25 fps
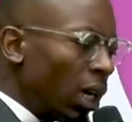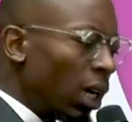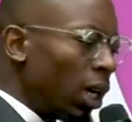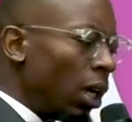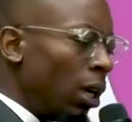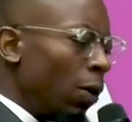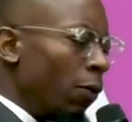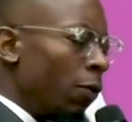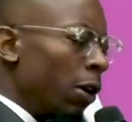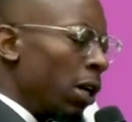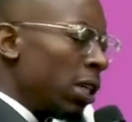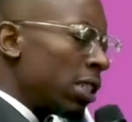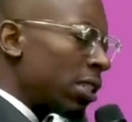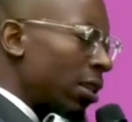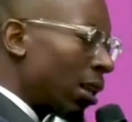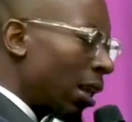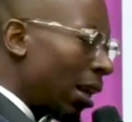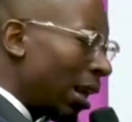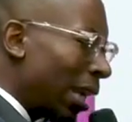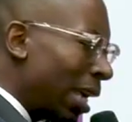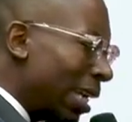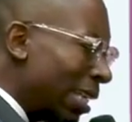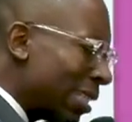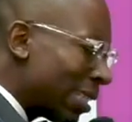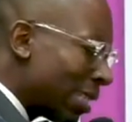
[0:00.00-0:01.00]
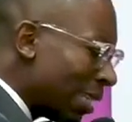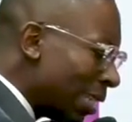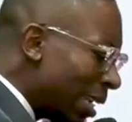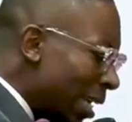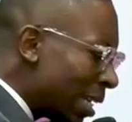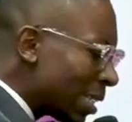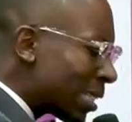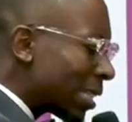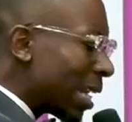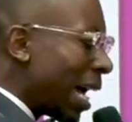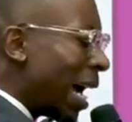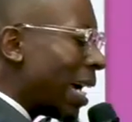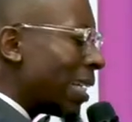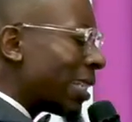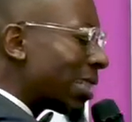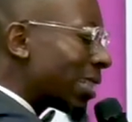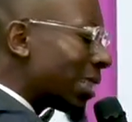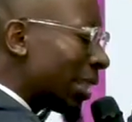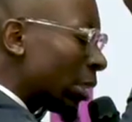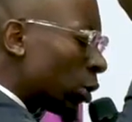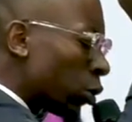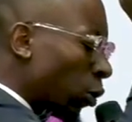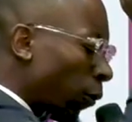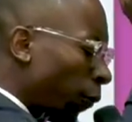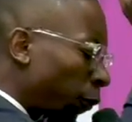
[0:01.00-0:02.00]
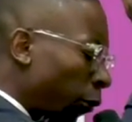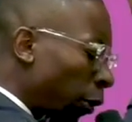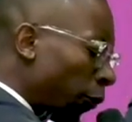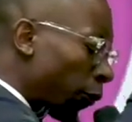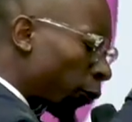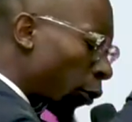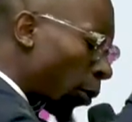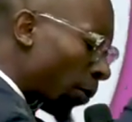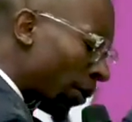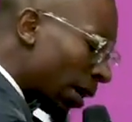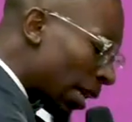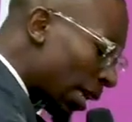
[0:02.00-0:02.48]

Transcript: If it is laziness, I set you free from